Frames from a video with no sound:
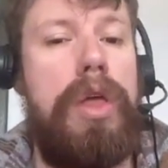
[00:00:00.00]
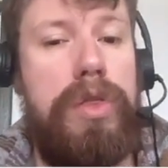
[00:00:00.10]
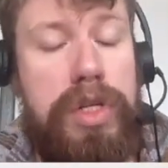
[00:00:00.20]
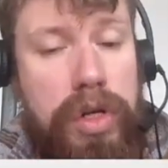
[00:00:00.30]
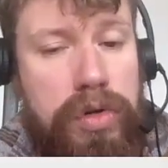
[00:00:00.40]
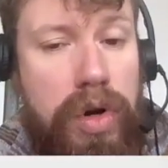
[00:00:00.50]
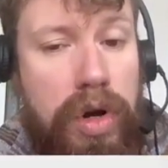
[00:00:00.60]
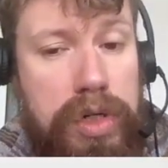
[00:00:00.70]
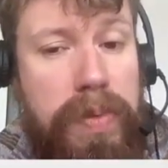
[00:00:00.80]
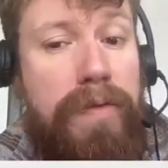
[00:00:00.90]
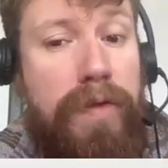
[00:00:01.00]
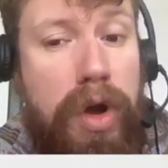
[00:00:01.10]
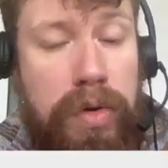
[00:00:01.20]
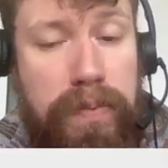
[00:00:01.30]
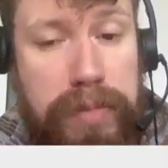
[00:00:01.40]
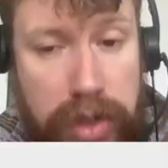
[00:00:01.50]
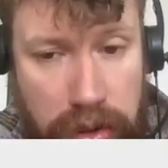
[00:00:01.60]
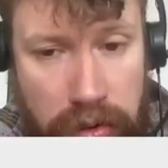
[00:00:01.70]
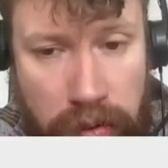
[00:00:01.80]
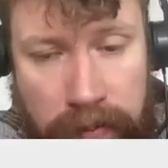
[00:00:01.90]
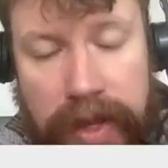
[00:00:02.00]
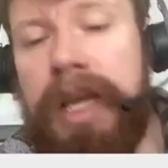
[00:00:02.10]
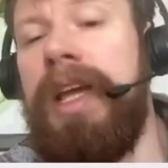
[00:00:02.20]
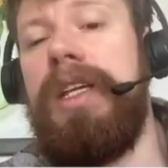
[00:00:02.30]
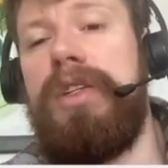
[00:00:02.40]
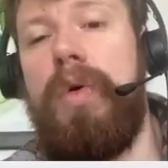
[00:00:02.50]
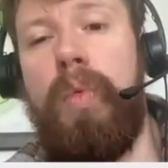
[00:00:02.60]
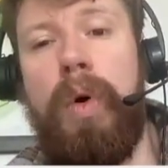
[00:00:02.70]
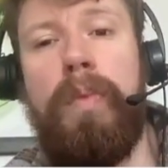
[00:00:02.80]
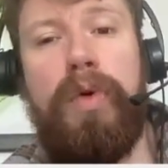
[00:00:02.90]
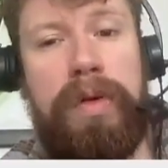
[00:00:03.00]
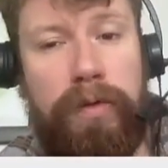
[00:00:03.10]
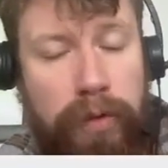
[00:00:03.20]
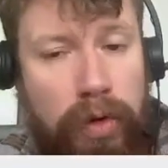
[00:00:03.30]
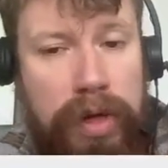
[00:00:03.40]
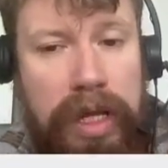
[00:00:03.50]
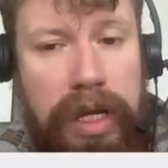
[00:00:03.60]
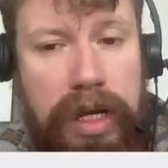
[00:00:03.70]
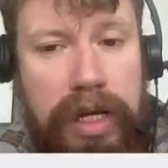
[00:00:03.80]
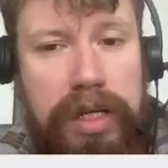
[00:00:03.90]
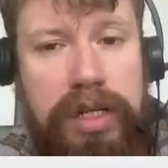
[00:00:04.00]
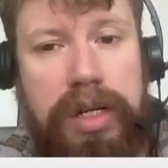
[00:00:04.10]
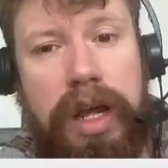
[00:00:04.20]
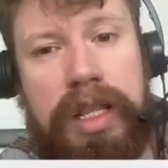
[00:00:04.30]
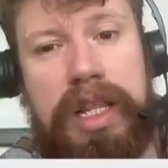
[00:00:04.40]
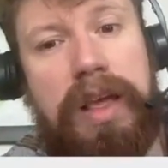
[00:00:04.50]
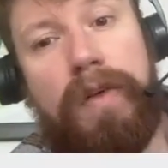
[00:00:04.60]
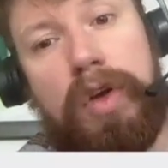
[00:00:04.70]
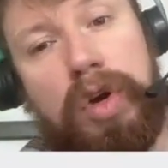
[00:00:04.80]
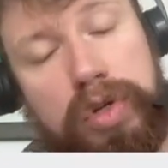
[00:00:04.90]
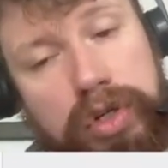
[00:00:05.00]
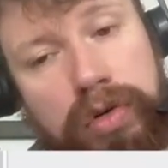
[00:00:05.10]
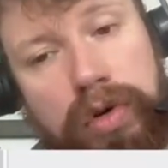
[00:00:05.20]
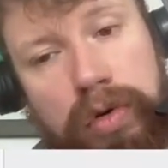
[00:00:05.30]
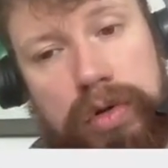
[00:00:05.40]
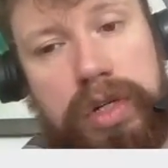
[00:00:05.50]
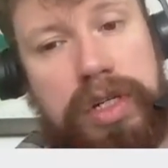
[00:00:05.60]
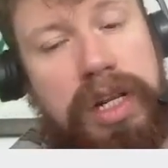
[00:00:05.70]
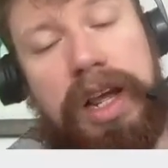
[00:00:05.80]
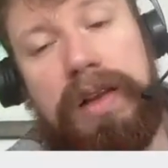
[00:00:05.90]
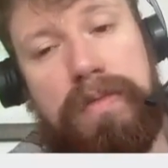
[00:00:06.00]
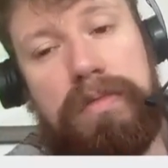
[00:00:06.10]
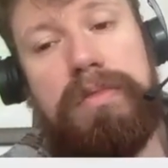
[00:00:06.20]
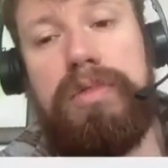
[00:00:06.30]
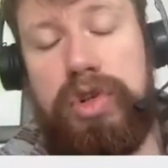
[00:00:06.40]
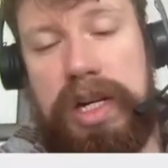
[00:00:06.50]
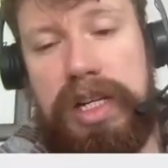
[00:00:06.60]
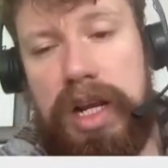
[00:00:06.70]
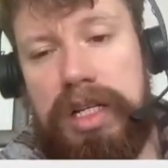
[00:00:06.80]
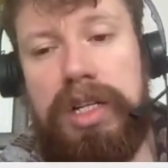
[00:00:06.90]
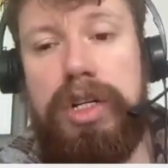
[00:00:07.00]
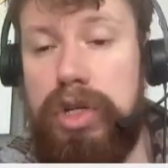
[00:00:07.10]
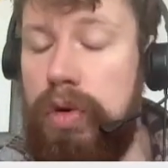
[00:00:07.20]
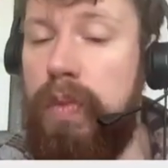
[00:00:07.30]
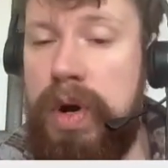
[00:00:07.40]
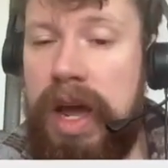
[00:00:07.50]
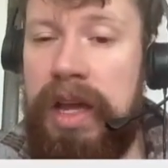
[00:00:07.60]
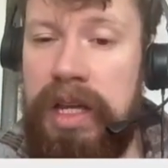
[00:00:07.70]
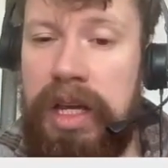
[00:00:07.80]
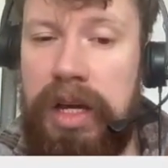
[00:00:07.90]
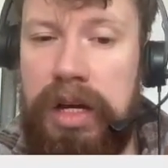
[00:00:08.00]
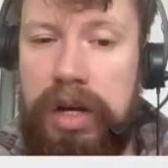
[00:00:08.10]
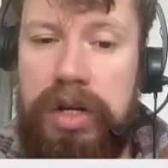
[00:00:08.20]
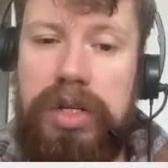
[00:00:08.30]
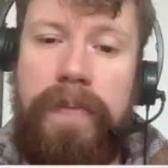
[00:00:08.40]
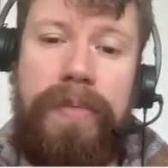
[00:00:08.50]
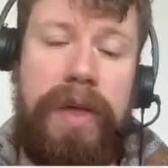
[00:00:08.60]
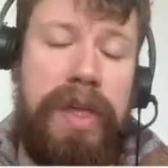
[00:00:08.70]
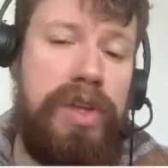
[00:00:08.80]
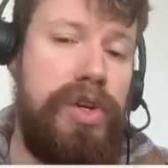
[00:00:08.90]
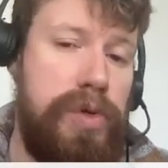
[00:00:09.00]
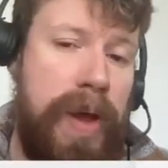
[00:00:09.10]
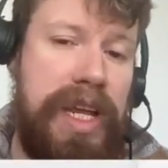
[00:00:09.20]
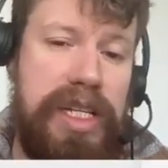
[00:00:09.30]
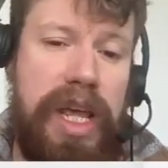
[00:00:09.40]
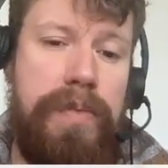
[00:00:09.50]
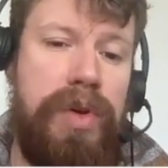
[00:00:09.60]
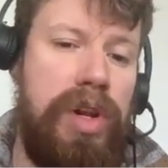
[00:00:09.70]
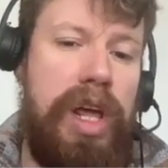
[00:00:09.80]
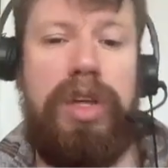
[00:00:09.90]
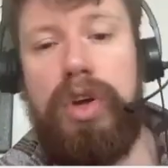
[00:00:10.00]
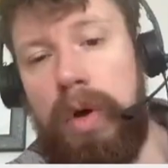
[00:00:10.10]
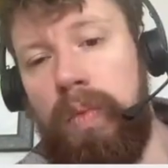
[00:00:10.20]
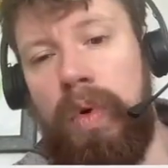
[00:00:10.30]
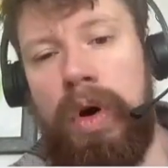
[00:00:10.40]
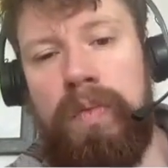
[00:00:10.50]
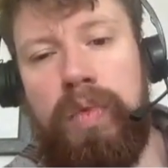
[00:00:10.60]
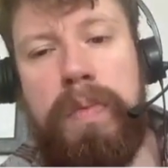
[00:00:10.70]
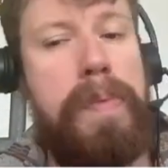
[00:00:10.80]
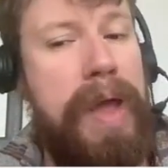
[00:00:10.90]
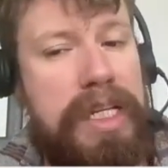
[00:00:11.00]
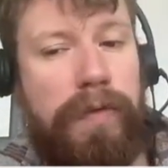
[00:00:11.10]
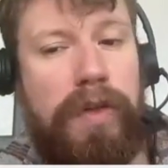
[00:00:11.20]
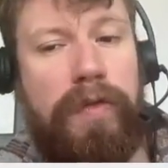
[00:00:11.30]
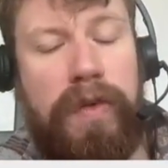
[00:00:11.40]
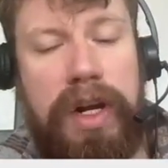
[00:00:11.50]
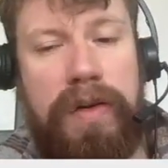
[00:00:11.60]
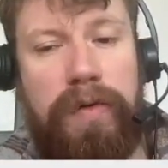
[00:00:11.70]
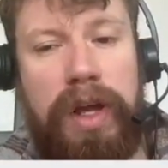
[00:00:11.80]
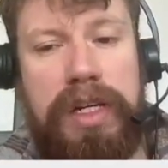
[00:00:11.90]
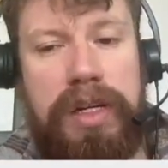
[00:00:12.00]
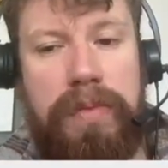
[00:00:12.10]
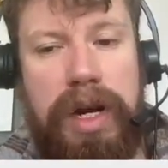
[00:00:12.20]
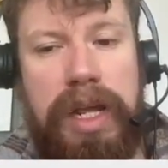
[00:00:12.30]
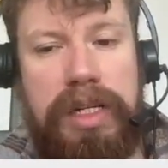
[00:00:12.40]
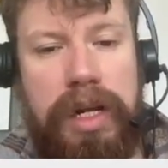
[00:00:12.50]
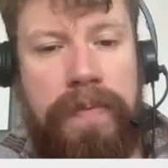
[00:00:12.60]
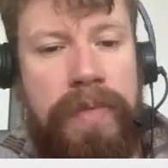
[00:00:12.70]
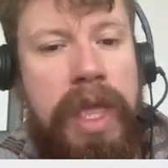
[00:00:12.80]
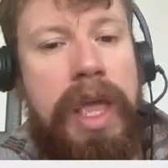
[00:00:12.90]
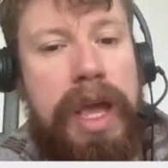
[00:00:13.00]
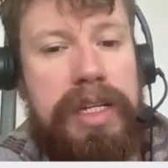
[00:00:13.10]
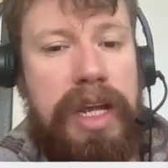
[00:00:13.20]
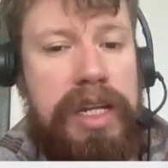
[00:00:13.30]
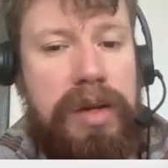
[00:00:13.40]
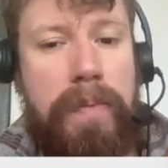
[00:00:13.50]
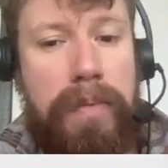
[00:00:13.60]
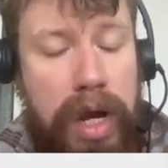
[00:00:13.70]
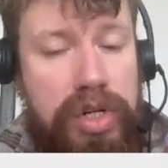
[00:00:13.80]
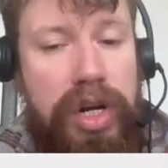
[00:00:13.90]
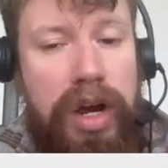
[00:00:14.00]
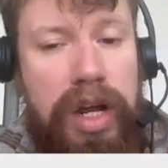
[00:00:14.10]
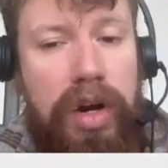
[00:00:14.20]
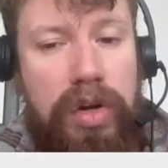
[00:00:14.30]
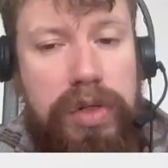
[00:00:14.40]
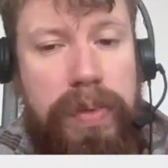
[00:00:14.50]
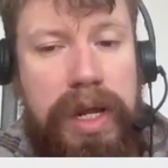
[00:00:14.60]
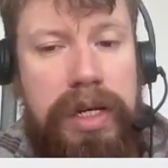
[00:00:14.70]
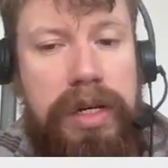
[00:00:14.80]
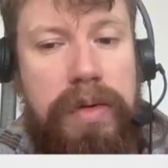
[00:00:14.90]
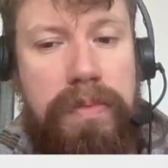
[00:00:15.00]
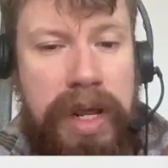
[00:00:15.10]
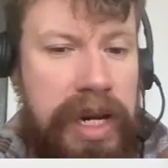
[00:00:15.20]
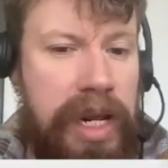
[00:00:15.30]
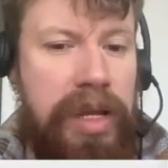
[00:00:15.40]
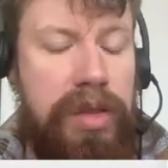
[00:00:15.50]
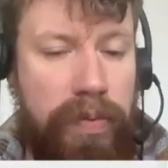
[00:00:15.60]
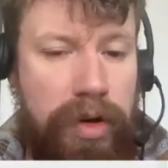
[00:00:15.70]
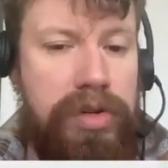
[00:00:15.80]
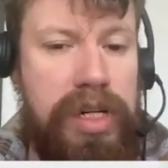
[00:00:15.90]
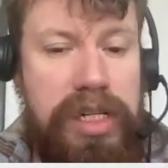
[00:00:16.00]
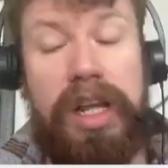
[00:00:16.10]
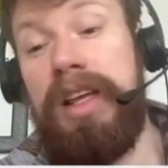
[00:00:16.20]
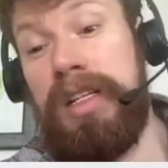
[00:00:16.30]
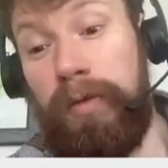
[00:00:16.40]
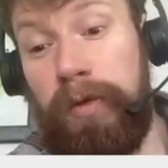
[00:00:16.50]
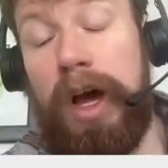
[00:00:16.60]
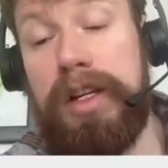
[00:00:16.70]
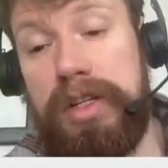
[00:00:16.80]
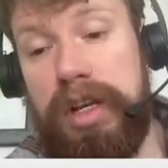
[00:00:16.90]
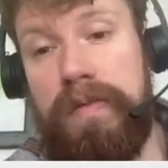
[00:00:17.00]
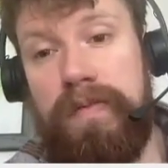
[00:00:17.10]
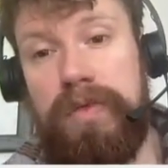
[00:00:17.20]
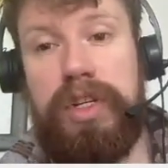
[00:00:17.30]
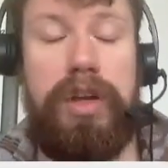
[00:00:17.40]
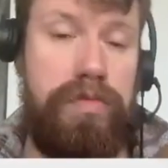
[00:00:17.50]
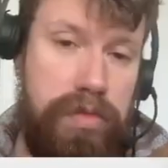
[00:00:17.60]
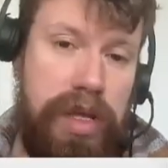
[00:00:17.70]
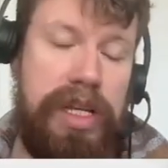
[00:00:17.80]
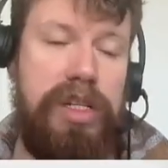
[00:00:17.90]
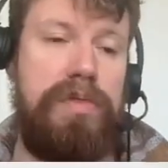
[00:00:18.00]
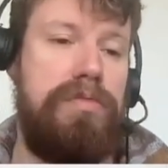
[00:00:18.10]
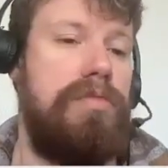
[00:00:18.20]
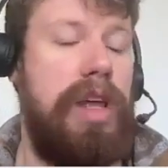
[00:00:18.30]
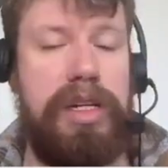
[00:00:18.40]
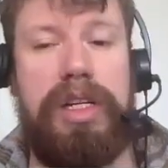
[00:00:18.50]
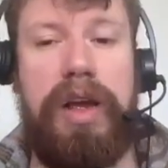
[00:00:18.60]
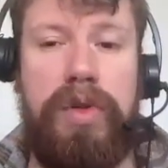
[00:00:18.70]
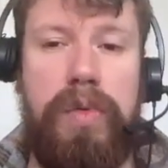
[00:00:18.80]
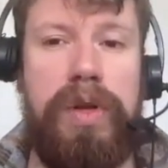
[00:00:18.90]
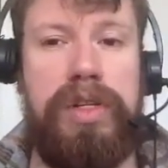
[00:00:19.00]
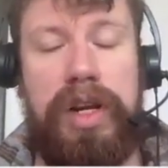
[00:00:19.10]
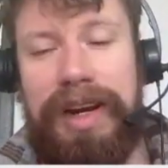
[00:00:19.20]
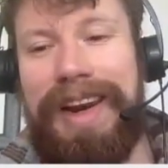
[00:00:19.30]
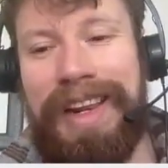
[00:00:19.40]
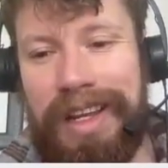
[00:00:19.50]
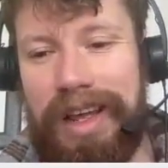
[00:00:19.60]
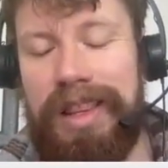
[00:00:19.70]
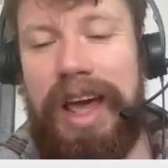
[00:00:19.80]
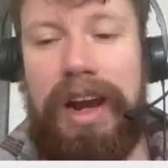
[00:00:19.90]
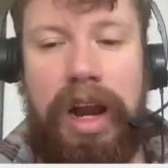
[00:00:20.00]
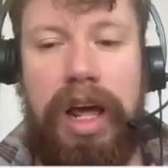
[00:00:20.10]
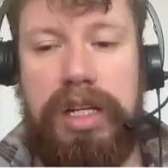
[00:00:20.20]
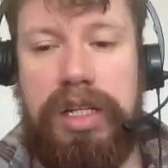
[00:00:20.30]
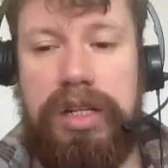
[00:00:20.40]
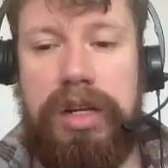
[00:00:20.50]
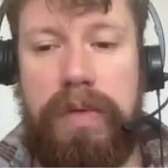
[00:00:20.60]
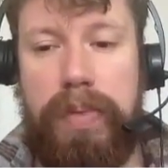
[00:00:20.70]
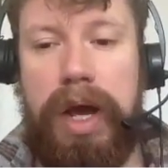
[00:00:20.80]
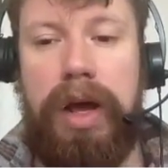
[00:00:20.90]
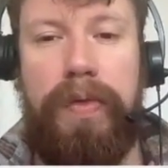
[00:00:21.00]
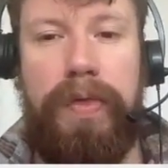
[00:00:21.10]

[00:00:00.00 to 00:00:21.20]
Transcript: The total clock speed for comp 2 is 1.4 gigahertz, and then they've only got 2 cores, so that translates into 2.8 gigahertz. And then you just make a statement like comp 1 would be better for the flight simulator as it has a much higher clock speed, meaning the processor is faster. So that's how you would link that last part.